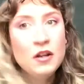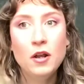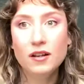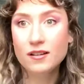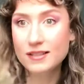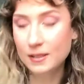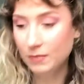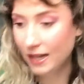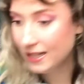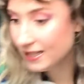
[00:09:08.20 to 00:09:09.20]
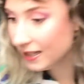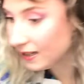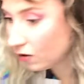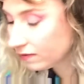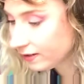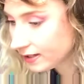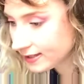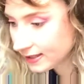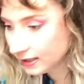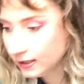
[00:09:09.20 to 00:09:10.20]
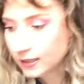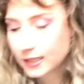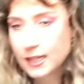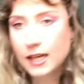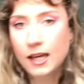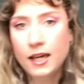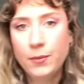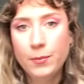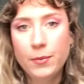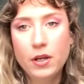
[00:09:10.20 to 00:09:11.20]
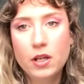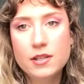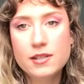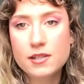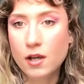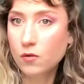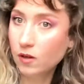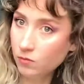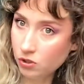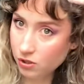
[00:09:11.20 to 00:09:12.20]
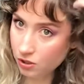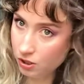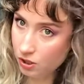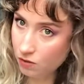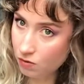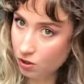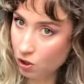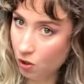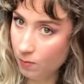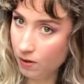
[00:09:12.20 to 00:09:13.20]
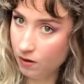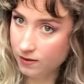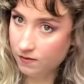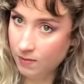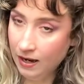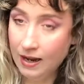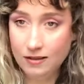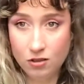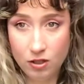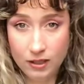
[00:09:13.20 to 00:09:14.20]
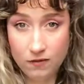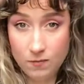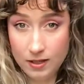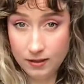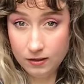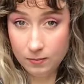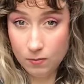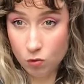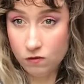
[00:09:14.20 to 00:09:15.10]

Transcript: Because I'm lazy, obviously. So I'm just going to do the top parts of my hair to try and give me a little bit more